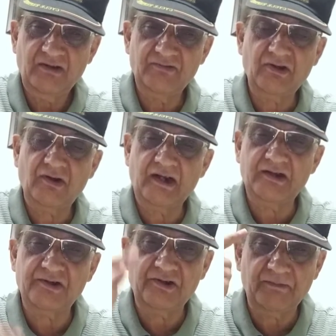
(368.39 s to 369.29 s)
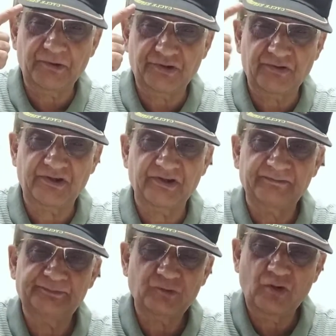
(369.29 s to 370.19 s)
We have got anterior pituitary,
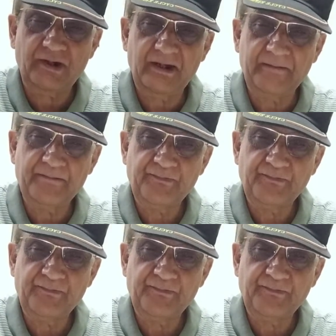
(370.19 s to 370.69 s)
okay?